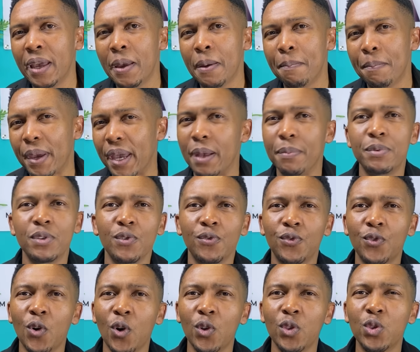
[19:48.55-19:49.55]
Perhaps
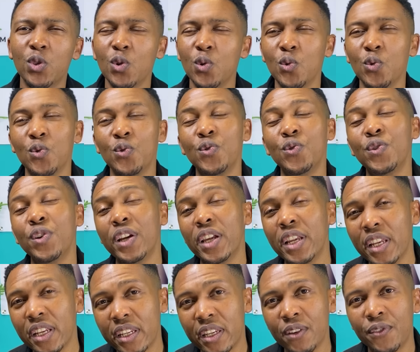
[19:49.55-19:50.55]
you've gone through
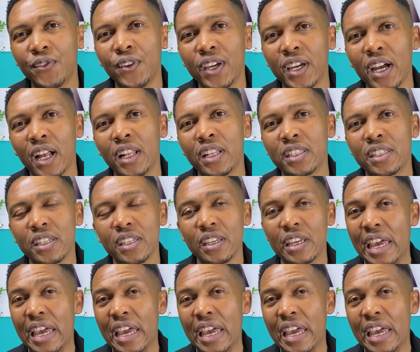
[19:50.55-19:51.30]
really difficult